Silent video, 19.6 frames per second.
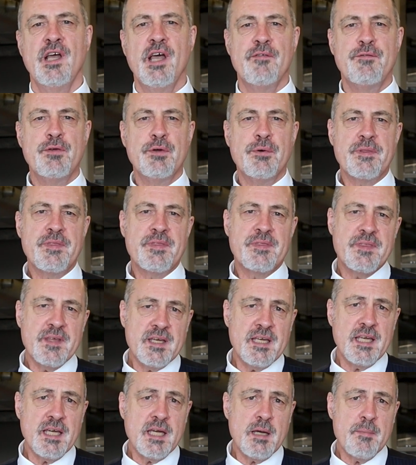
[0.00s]
If you are
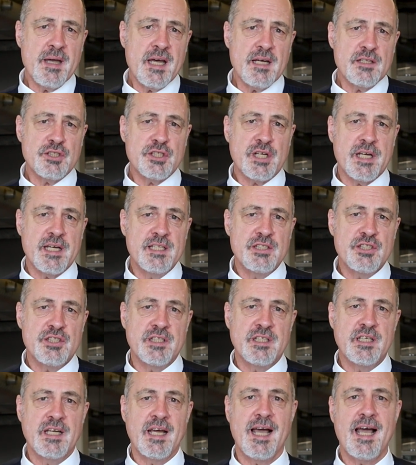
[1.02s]
thinking about
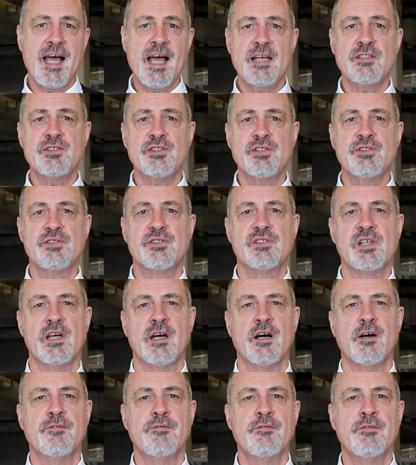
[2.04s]
changing, ask
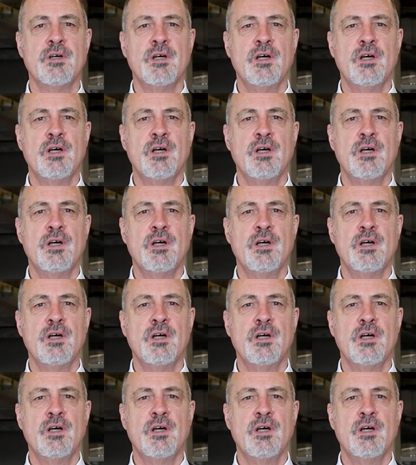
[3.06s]
yourself,